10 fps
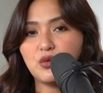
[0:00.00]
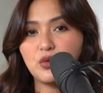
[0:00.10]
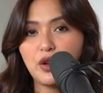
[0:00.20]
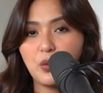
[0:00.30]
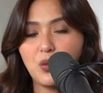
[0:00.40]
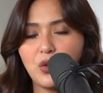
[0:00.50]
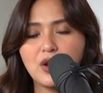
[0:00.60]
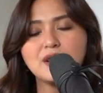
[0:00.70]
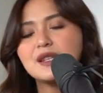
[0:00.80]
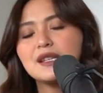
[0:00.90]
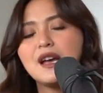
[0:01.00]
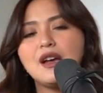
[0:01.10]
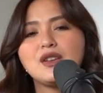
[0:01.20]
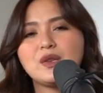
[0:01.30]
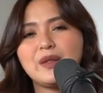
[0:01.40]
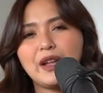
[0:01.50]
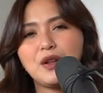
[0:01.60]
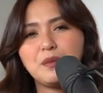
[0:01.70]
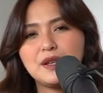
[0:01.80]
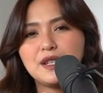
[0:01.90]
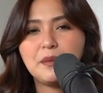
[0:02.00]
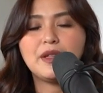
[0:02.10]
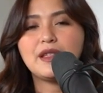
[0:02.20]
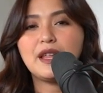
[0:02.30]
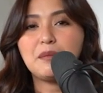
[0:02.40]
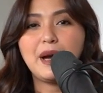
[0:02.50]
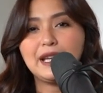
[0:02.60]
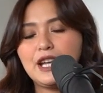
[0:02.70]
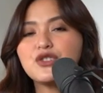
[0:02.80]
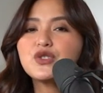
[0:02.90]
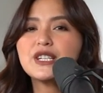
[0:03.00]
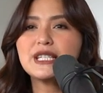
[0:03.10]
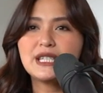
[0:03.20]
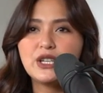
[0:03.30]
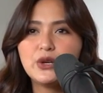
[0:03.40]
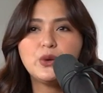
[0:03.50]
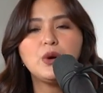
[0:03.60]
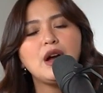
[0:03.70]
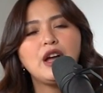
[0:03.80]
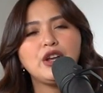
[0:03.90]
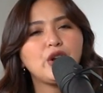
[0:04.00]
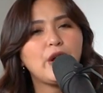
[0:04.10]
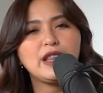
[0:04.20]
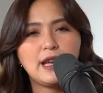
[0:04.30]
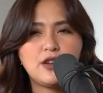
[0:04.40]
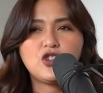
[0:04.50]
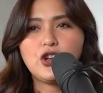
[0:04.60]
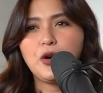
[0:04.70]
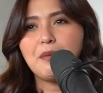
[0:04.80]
through their words. So that could be something that might interest you. Engaging